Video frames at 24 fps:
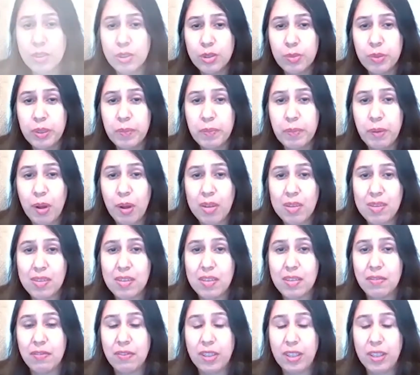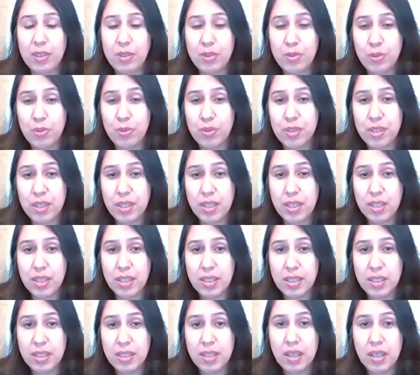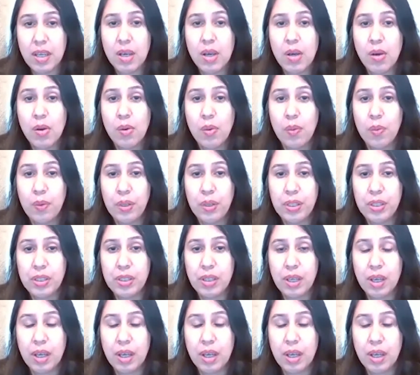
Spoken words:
to be positively associated with